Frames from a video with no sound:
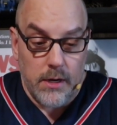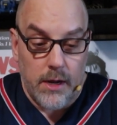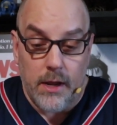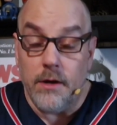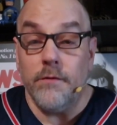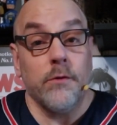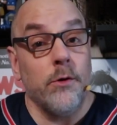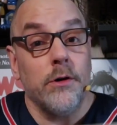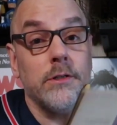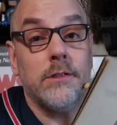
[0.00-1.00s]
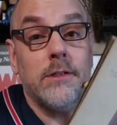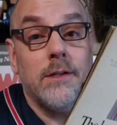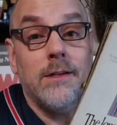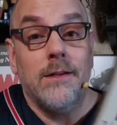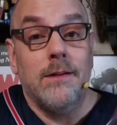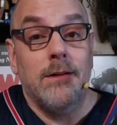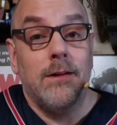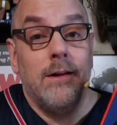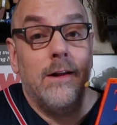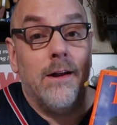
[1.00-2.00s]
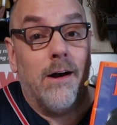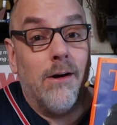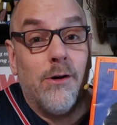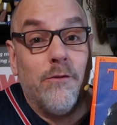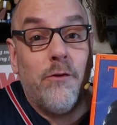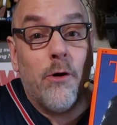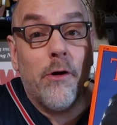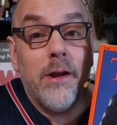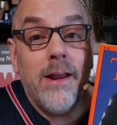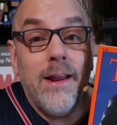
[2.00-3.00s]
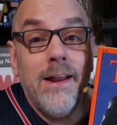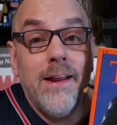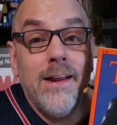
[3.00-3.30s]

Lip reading: And of course, Uncle Forry.